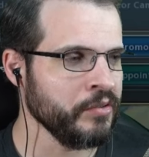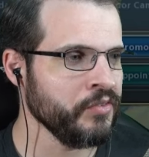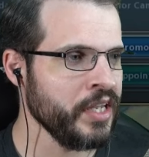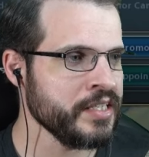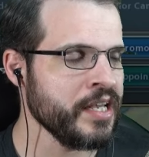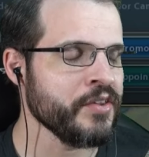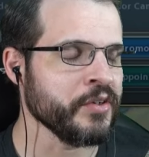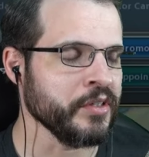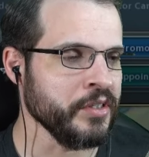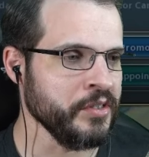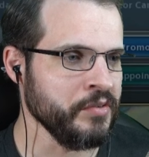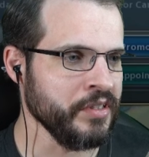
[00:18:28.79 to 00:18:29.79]
That's how they're going to
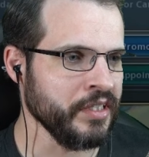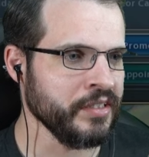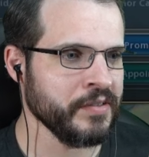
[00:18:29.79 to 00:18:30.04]
do that.